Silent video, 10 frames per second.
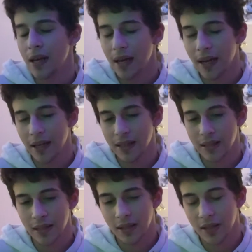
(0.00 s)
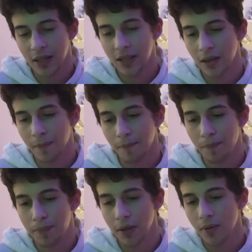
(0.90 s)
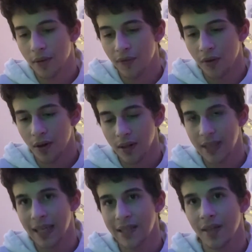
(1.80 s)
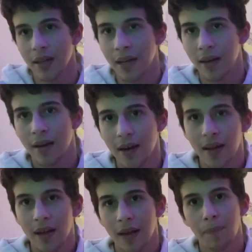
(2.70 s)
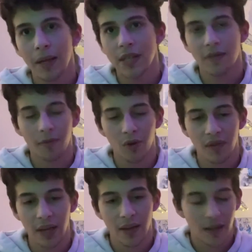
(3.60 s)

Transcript: It is such a beautiful, desolate, and peaceful movie.